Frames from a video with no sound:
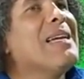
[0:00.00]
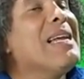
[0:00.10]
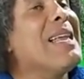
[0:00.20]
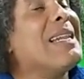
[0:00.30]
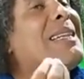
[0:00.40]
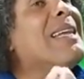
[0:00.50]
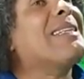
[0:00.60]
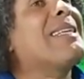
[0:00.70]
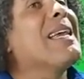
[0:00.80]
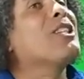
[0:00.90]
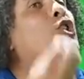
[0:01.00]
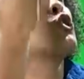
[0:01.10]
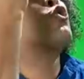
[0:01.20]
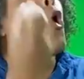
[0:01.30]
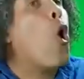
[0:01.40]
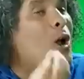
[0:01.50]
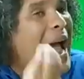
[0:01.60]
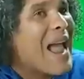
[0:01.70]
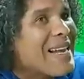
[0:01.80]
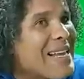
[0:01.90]
They did things to
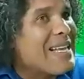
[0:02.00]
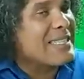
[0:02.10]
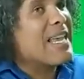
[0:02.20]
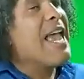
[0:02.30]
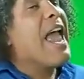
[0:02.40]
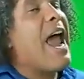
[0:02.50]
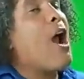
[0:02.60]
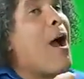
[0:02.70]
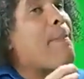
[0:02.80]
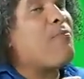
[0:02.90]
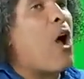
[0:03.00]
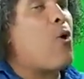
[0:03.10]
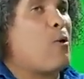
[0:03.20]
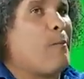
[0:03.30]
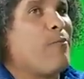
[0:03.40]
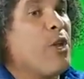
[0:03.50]
Guyanese. Hear up now.